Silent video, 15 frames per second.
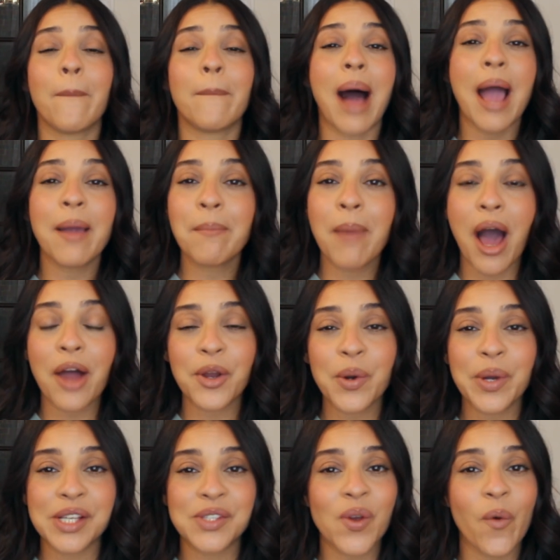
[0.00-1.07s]
my motto
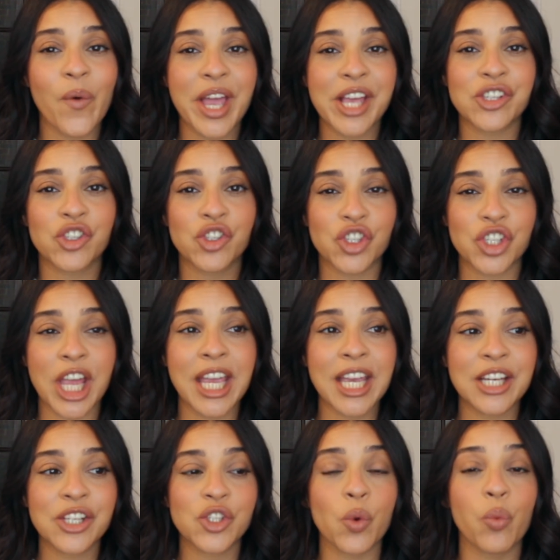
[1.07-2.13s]
is always
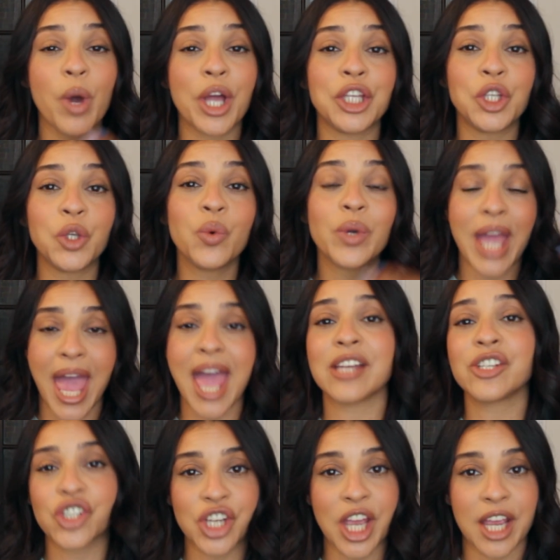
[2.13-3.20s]
change what you
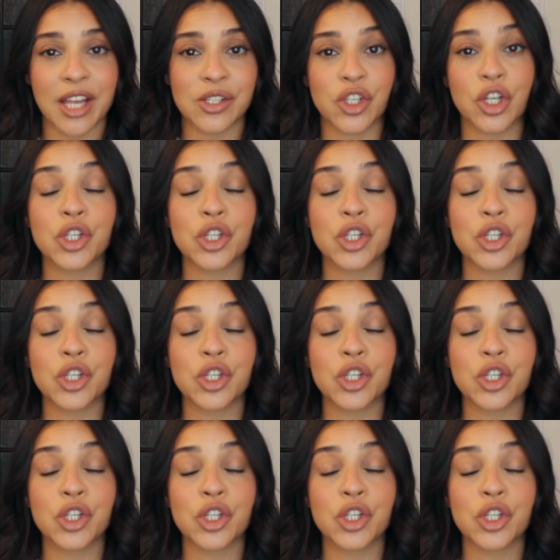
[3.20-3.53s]
can change,